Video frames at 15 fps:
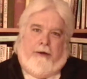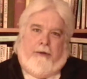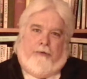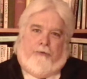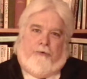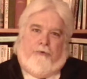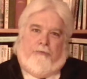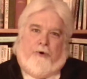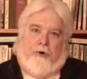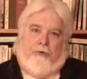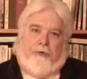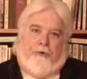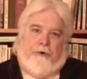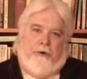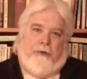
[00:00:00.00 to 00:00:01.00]
through
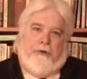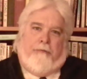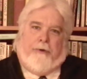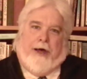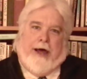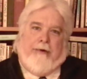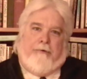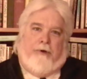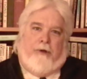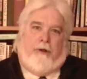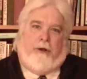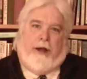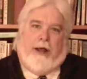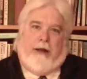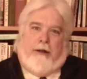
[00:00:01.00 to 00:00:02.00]
both the
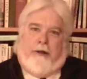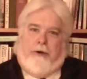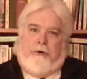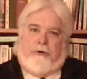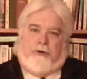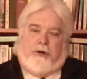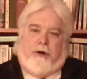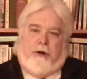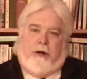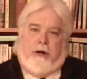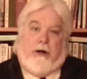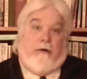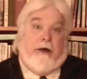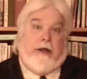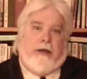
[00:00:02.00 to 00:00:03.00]
Bible and literature and
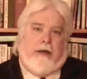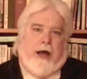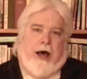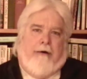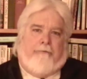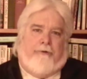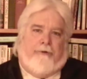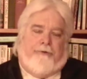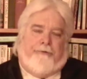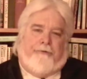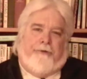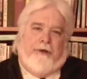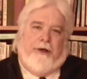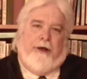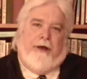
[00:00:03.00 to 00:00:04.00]
great novels
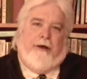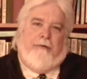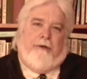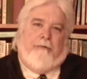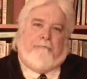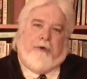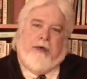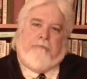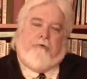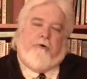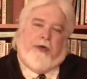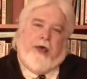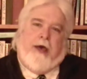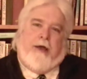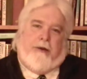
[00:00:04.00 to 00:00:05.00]
that people
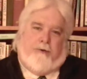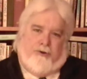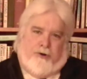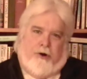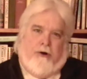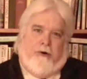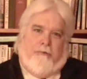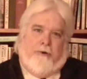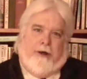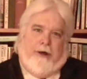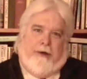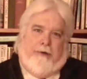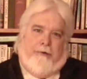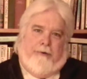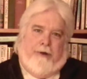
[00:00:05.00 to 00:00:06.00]
can turn
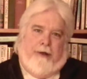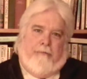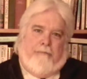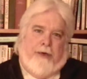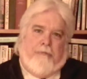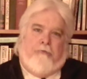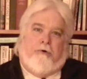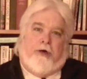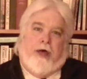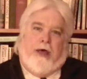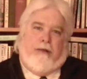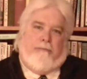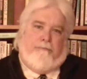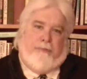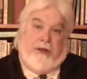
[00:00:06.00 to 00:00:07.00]
around. People
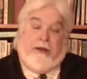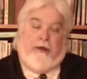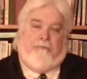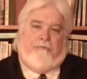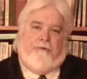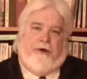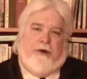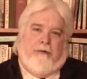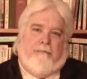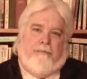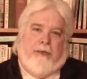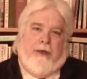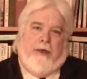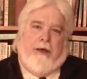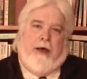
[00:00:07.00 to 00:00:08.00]
can be different.
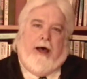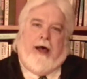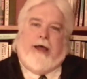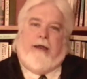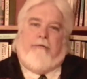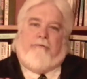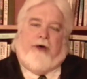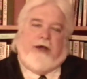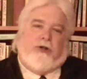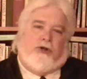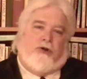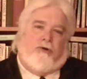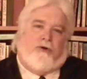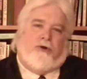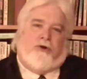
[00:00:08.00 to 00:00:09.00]
I invite
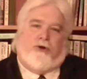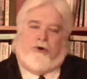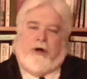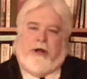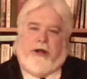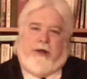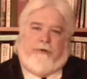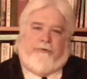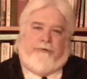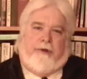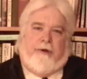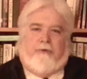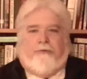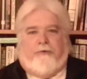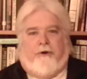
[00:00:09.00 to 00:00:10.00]
you to join us
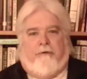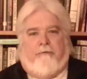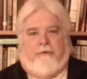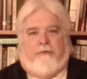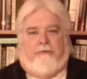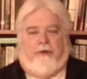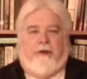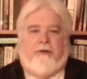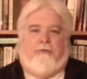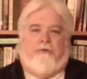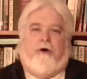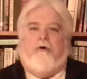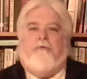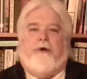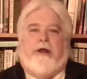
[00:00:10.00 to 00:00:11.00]
in a service that is
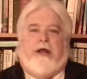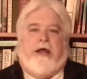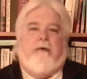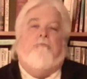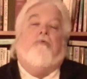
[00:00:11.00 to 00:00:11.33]
already in